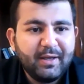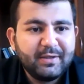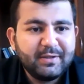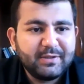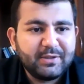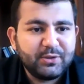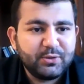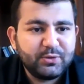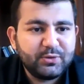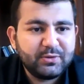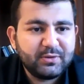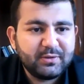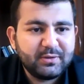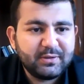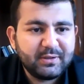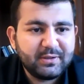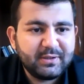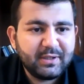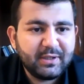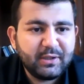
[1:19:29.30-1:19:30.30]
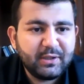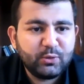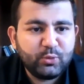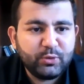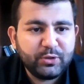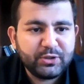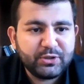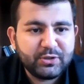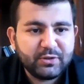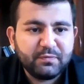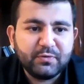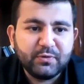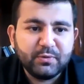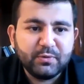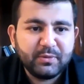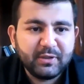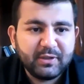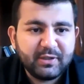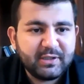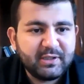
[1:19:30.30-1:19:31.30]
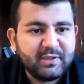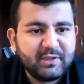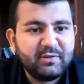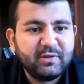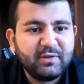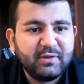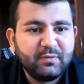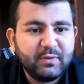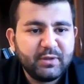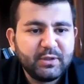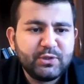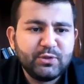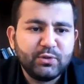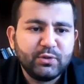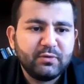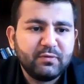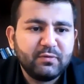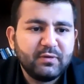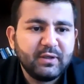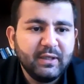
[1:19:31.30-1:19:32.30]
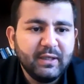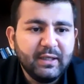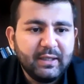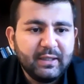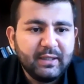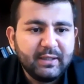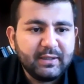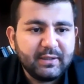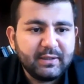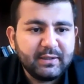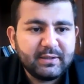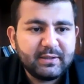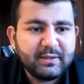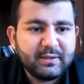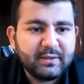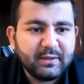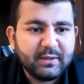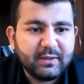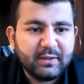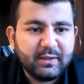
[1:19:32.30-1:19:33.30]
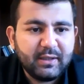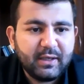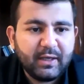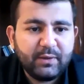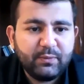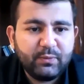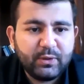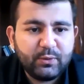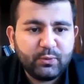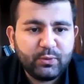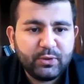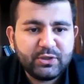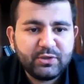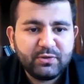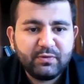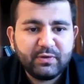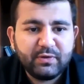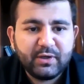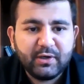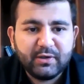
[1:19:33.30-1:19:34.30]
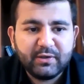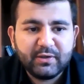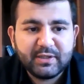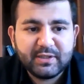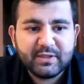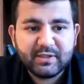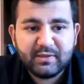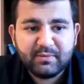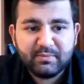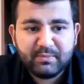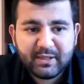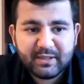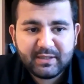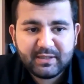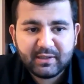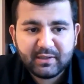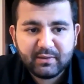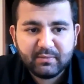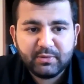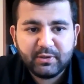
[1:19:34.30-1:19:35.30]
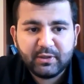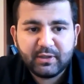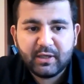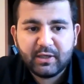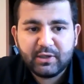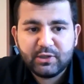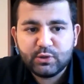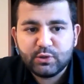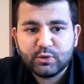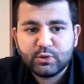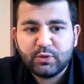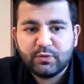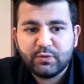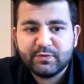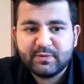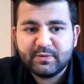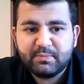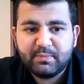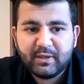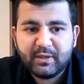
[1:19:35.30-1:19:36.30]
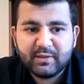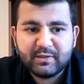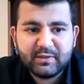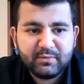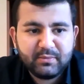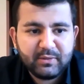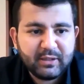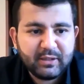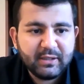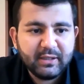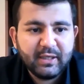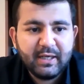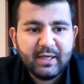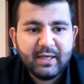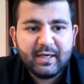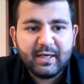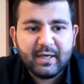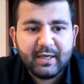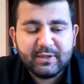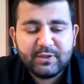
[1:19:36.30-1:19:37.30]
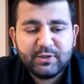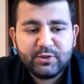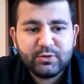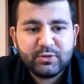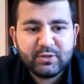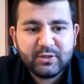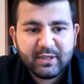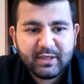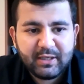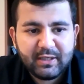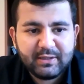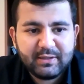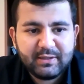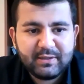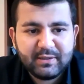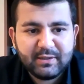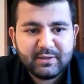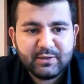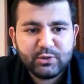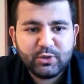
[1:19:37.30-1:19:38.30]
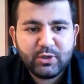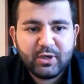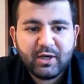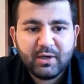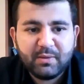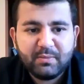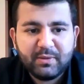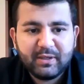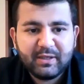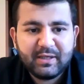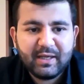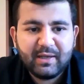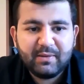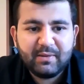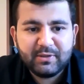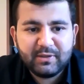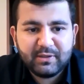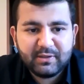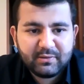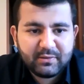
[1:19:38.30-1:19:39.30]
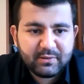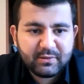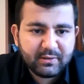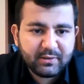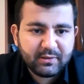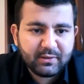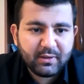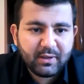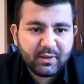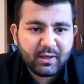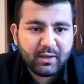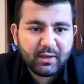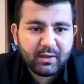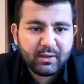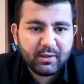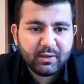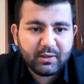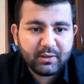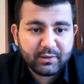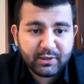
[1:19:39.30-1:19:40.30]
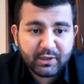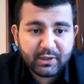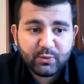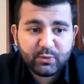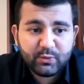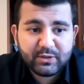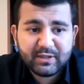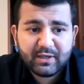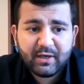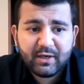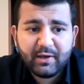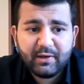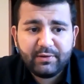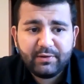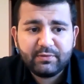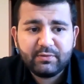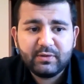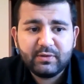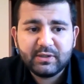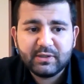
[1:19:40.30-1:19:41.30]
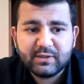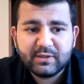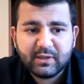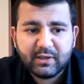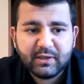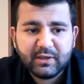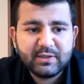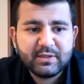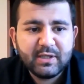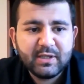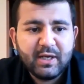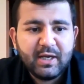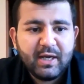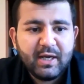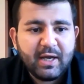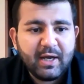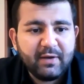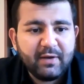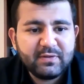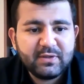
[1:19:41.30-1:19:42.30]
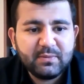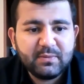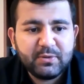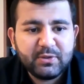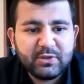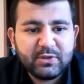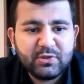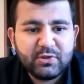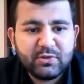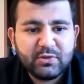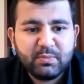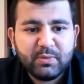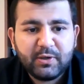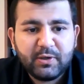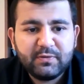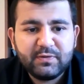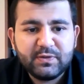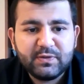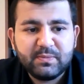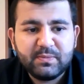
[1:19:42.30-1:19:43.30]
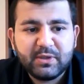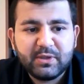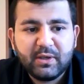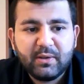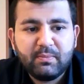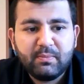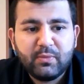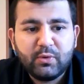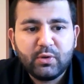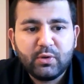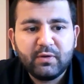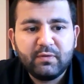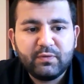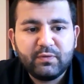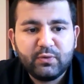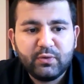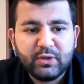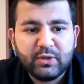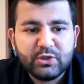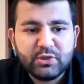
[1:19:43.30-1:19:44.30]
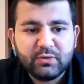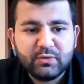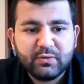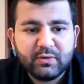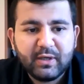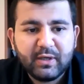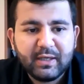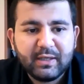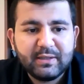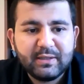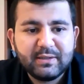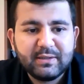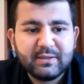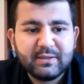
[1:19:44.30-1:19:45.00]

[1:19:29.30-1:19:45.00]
So the second question from Yekaterina Vasonova is, I have a question regarding the domestic implications of the pandemic. As you said, Shinzo Abe cabinet now is highly criticized. Have the opposition parties become more influential, and